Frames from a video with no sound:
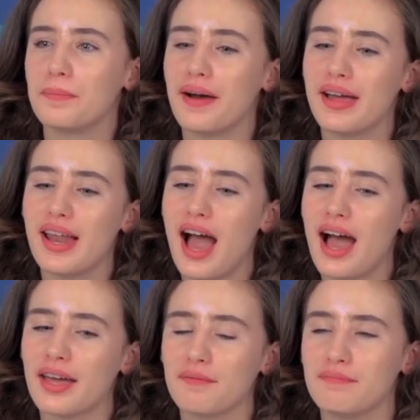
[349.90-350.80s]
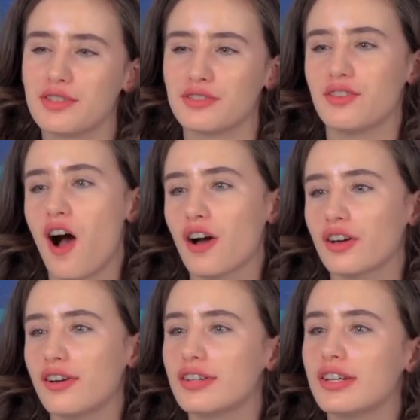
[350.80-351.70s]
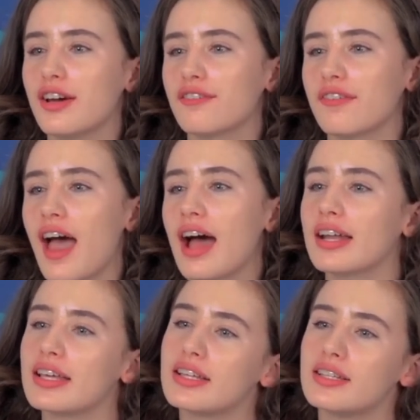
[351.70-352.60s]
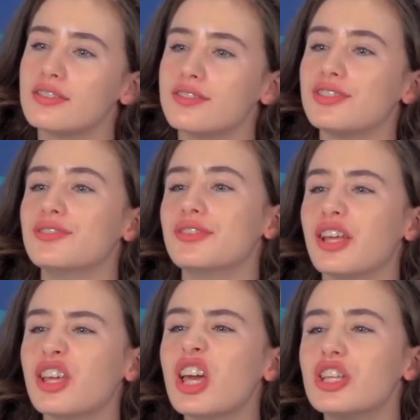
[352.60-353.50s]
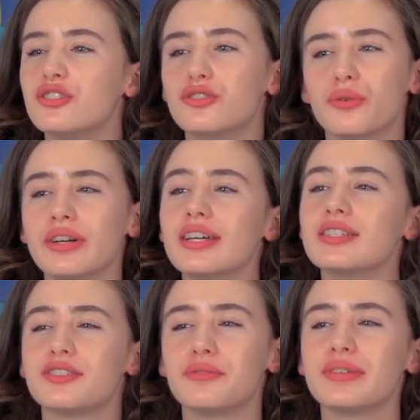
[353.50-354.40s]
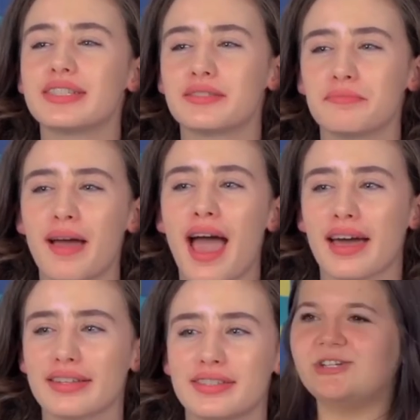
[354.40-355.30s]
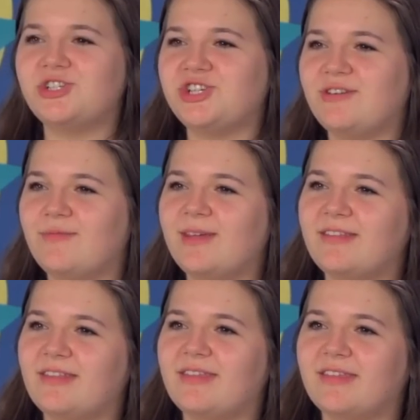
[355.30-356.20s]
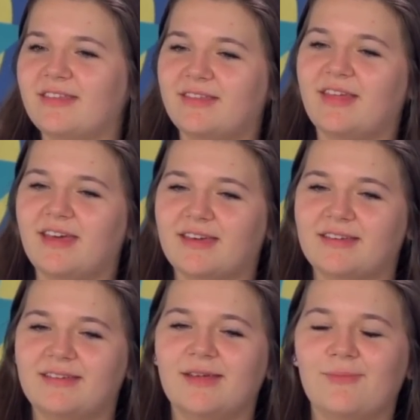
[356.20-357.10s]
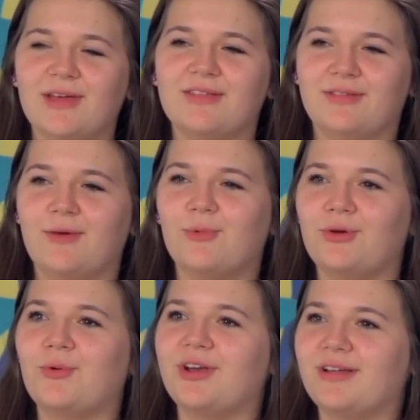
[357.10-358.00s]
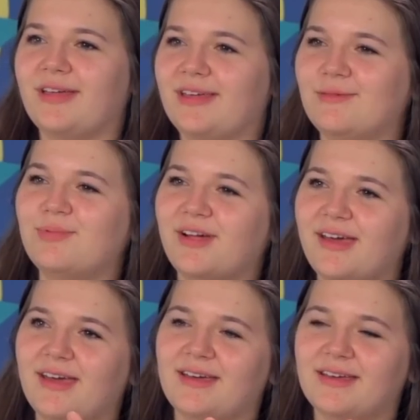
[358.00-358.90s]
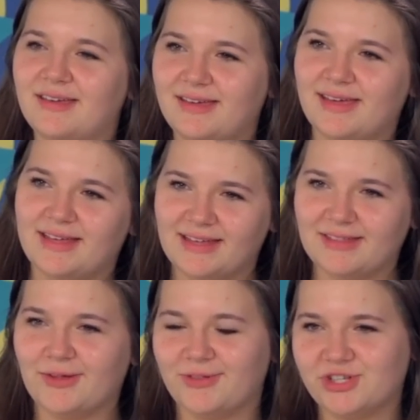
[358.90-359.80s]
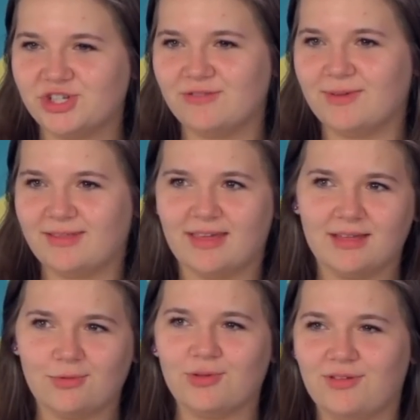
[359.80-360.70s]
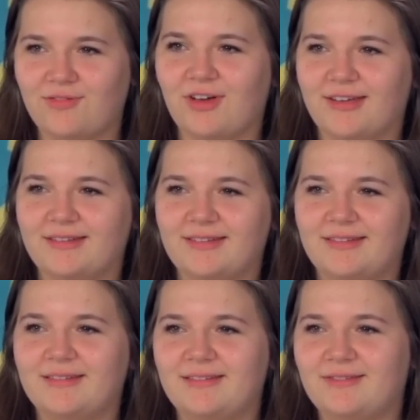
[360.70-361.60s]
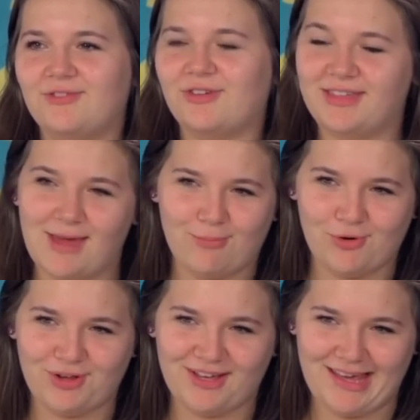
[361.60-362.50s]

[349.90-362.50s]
but I'm just not good enough at it to, like, enjoy it to its max. Achievements, like, it makes someone want to, like, keep playing and get those achievements. Like, it's really fun for a skateboarding